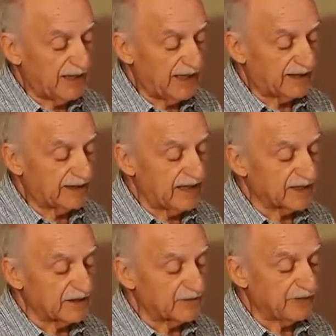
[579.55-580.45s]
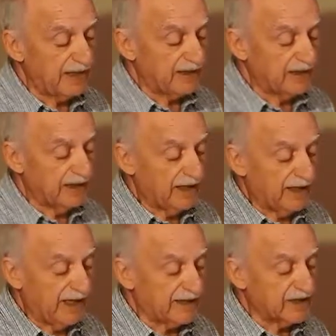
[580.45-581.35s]
It does, in fact,
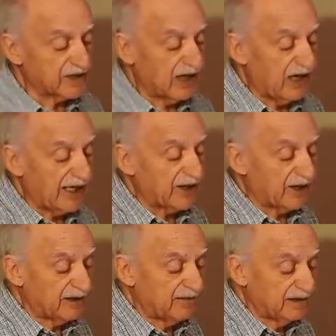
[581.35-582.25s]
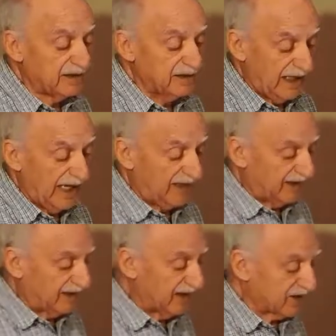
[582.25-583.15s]
it is higher
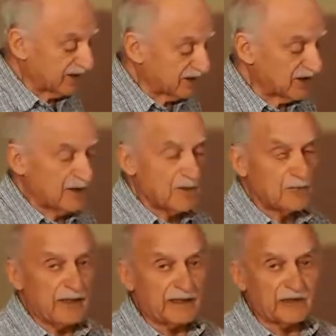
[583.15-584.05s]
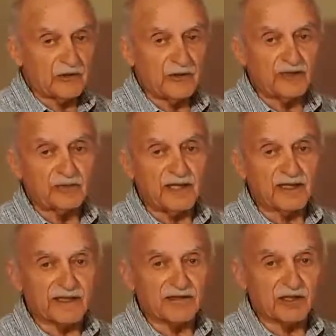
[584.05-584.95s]
at the distance, but according to my
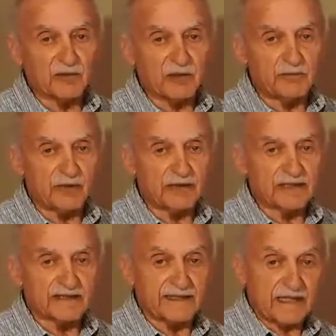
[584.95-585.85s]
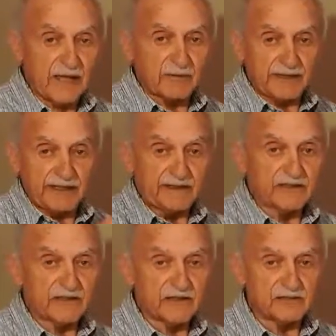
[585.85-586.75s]
theory, when a body is sent up at
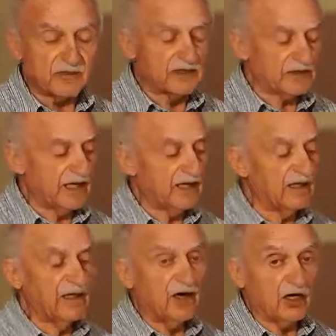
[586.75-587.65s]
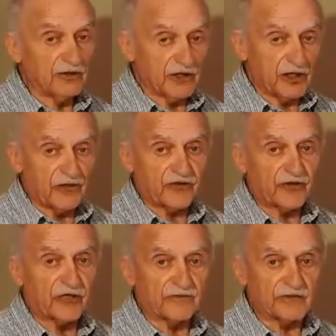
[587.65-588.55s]
18,000 miles an hour on the Earth's
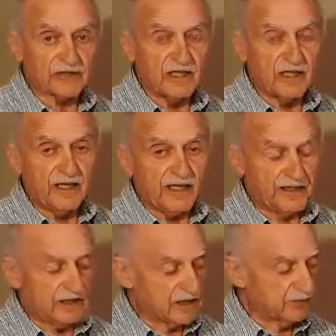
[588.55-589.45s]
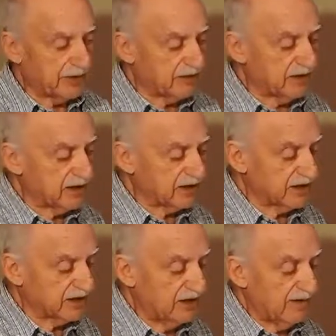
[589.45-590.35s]
surface, it
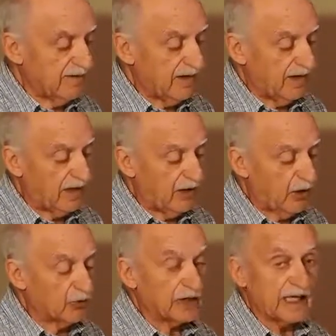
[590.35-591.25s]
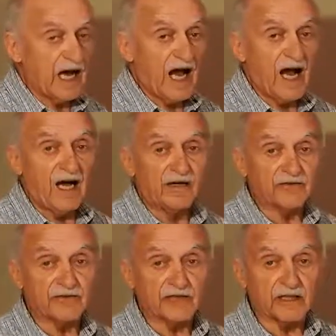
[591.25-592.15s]
experiences only
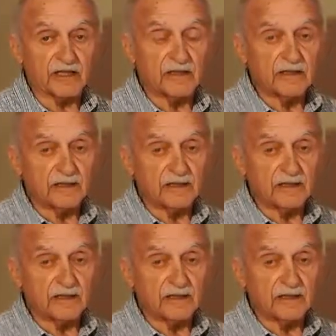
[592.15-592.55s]
half the